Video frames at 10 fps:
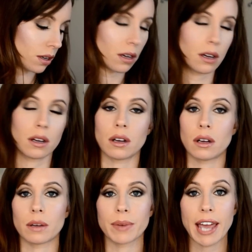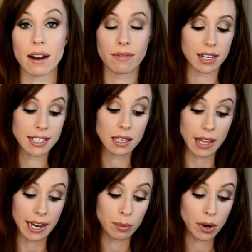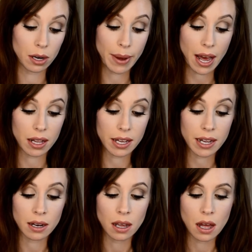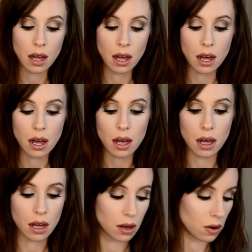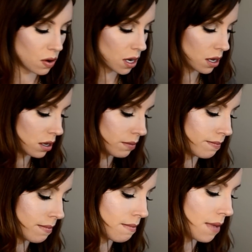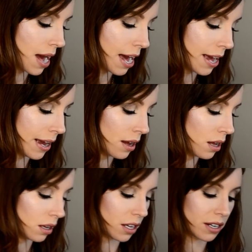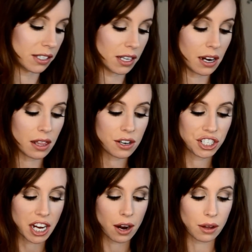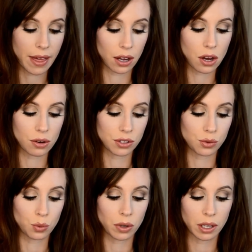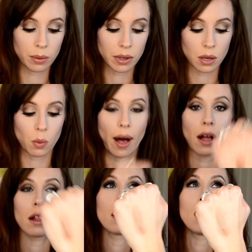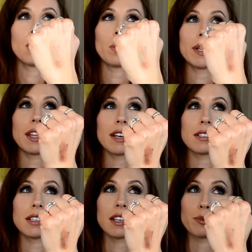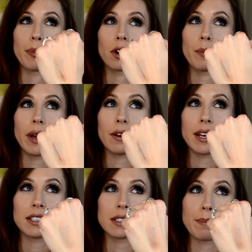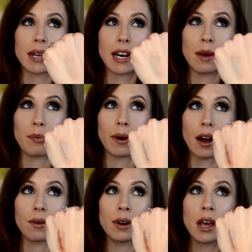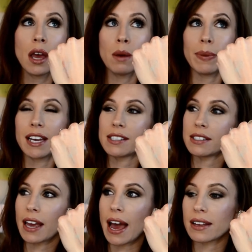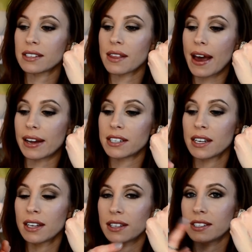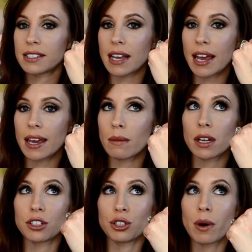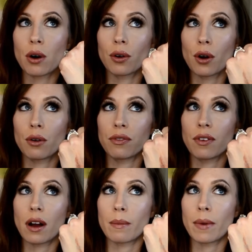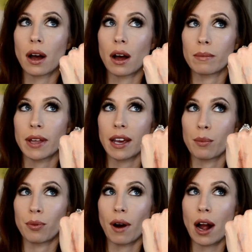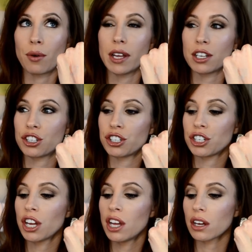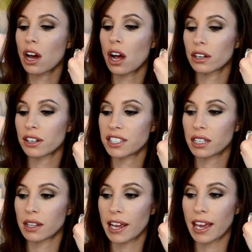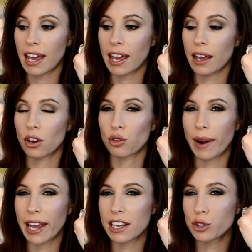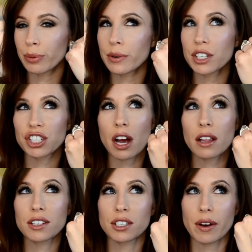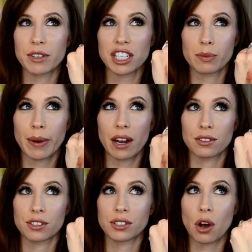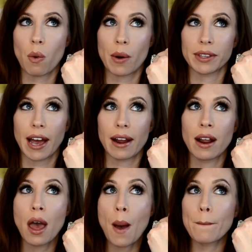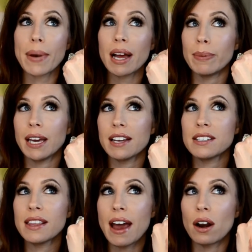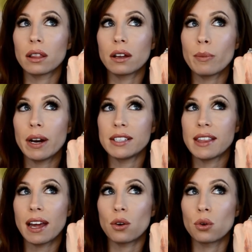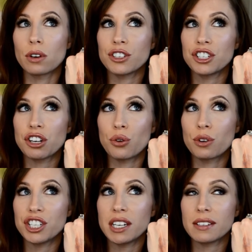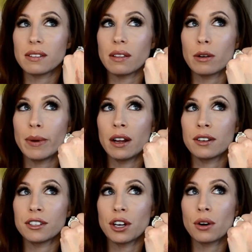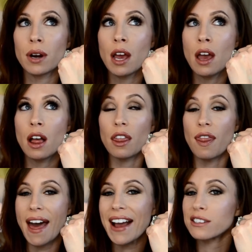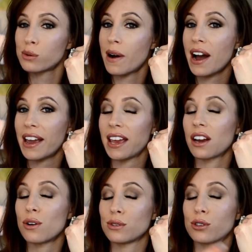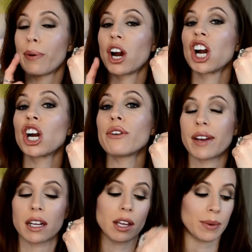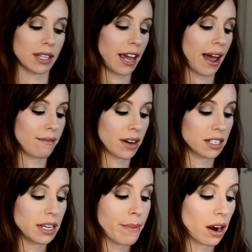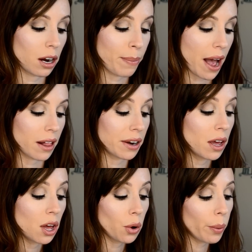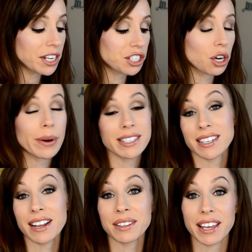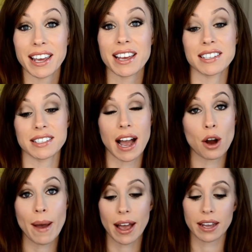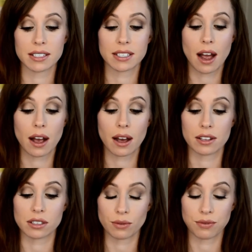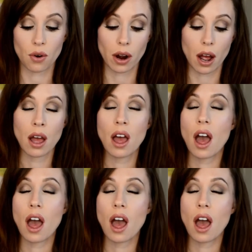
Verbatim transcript: uh, Kat Von D Ladybird palette. Oh my goodness. Another shadow that goes really, really well with this is Burberry's Midnight Brown because it has that same duochrome from um, like a brownish color to like a grayish bluish color so it just pairs so well with that. But because of that, a little bit, see that orange, oranginess, a little bit undertone? That's why it goes perfectly with the Kat Von D Monarch palette, which coincidentally is now back in stock on Sephora.